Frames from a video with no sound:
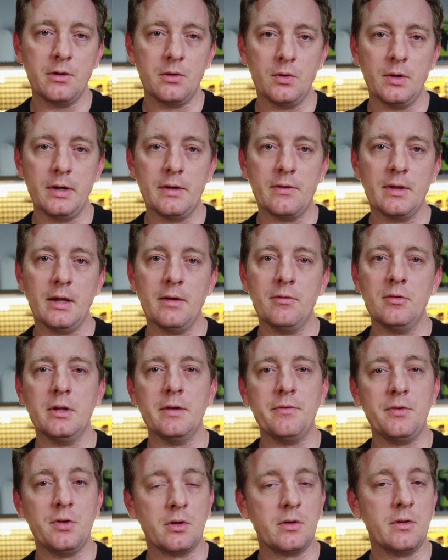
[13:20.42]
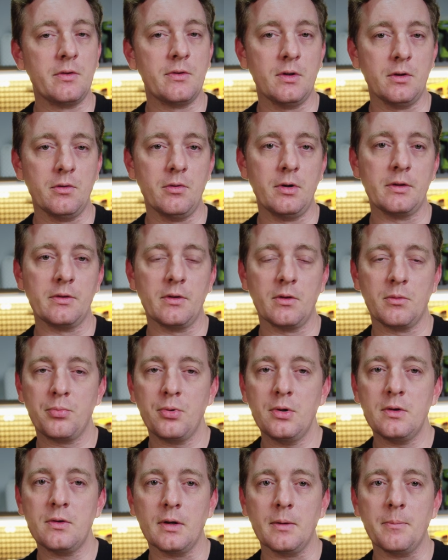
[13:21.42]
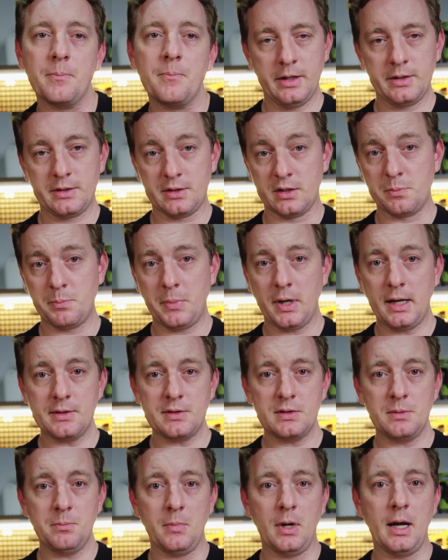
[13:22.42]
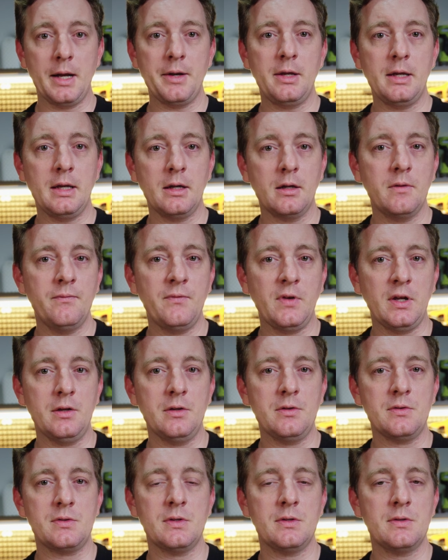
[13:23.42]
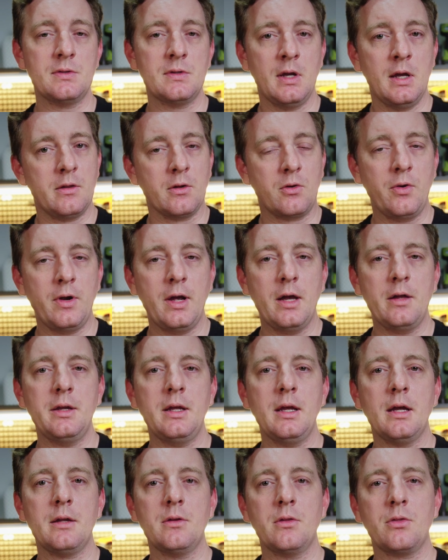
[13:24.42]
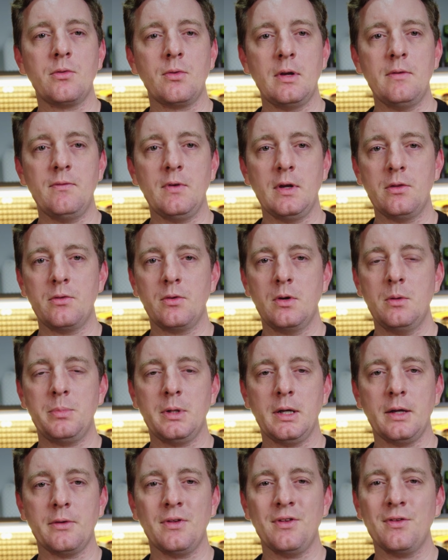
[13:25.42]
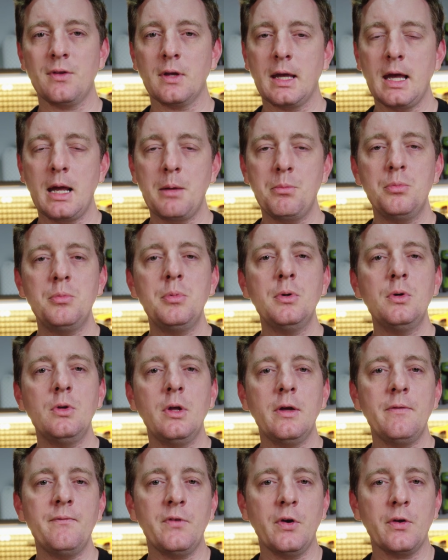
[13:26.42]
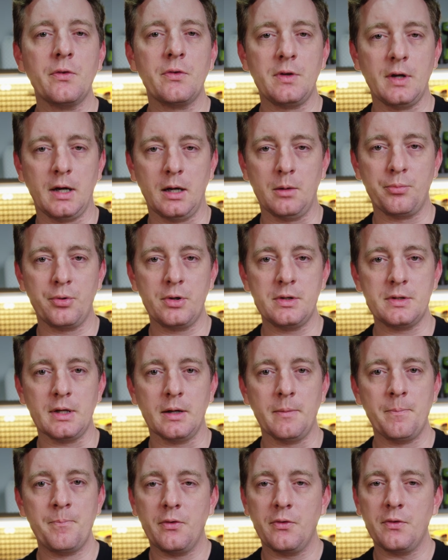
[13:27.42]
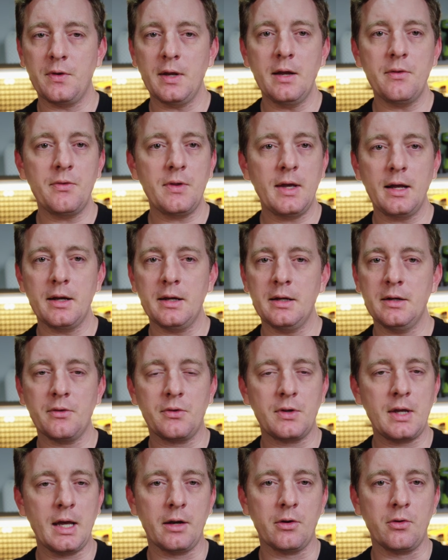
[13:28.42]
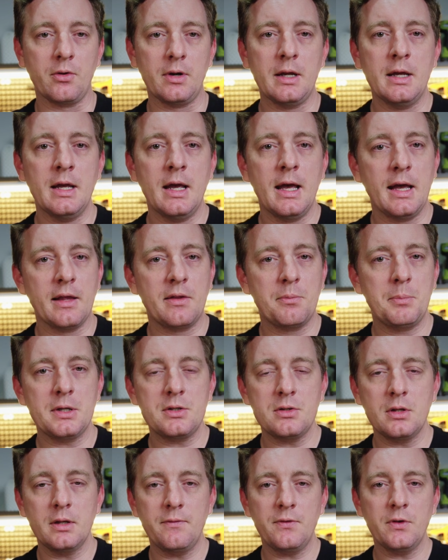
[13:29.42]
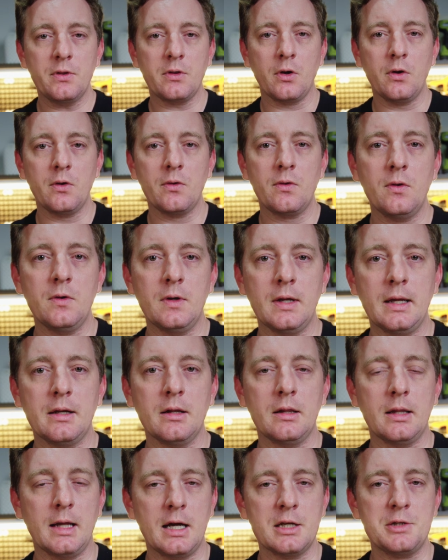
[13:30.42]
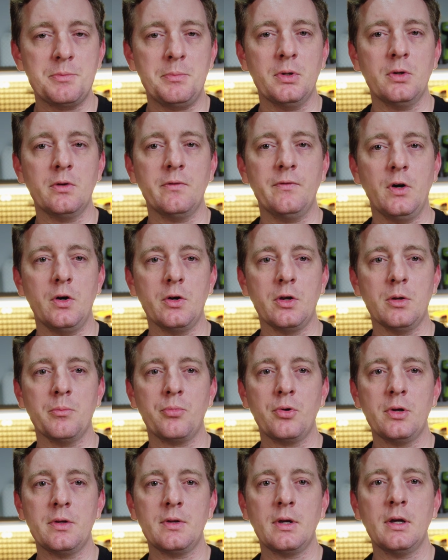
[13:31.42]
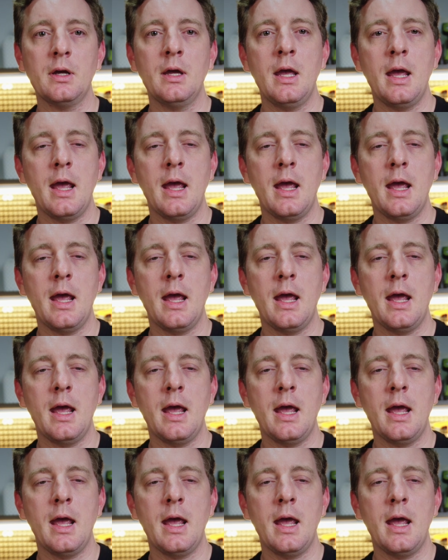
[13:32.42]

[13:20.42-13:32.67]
the noise level if you're considering this printer. Despite some minor inconveniences, the Creality Ender three V three Plus is a capable and versatile printer. It stands out in its category, especially for those who need a large build volume printer